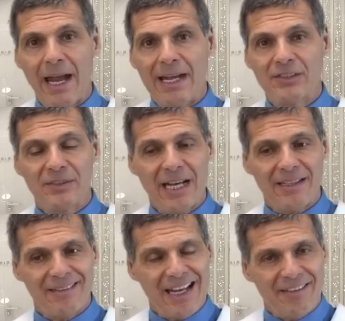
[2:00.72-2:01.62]
And so
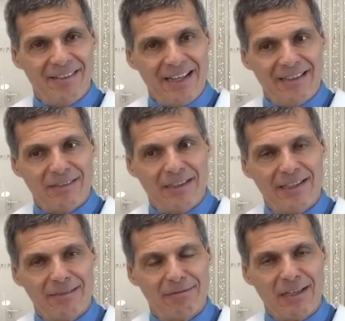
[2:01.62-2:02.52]
that then
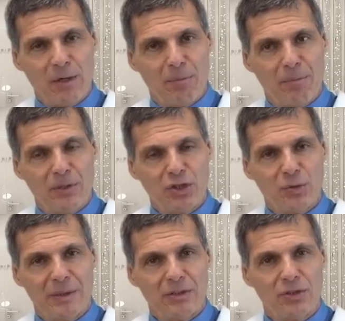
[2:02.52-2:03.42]
can, you know, put
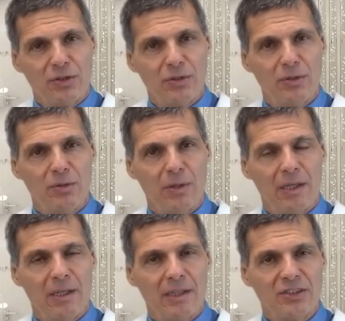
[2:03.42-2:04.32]
you into
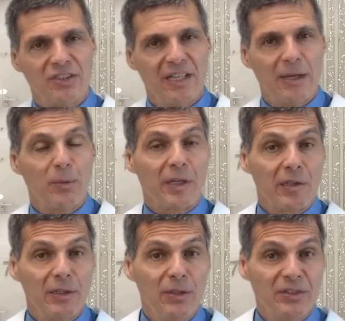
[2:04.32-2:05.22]
a state where
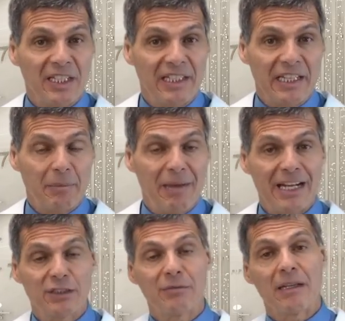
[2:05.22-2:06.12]
you're losing lean
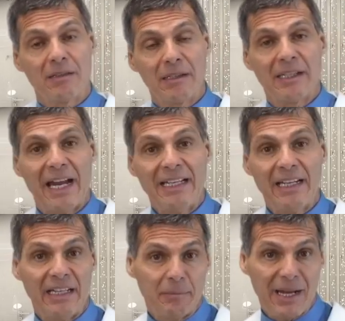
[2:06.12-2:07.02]
mass rather than
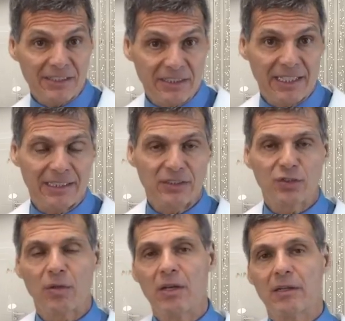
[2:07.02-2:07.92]
gaining lean mass and getting
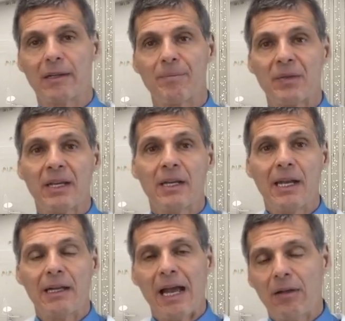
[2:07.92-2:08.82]
stronger.
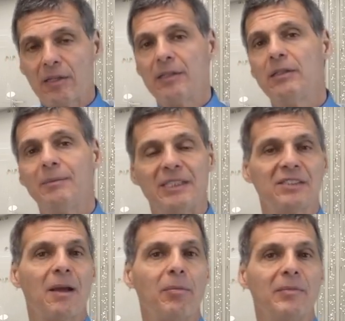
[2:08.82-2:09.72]
L-glutamine
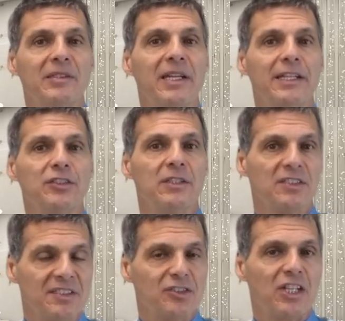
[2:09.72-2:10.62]
supplementation,
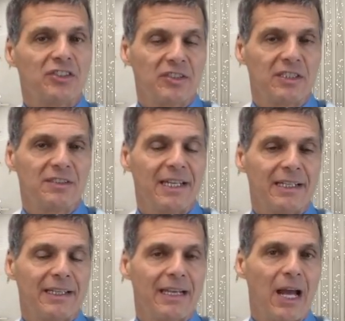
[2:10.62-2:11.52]
the suggestion is
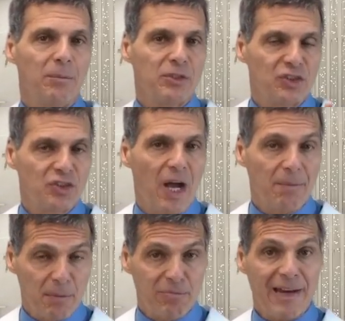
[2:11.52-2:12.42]
that it can help to
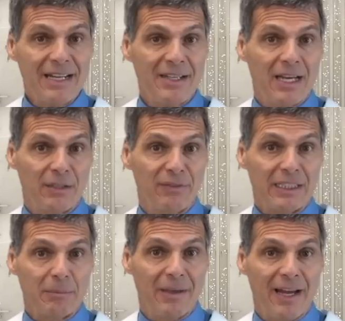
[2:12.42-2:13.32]
stop the breakdown of
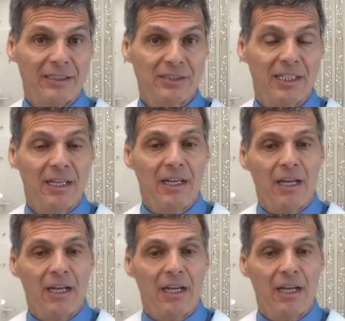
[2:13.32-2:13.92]
lean mass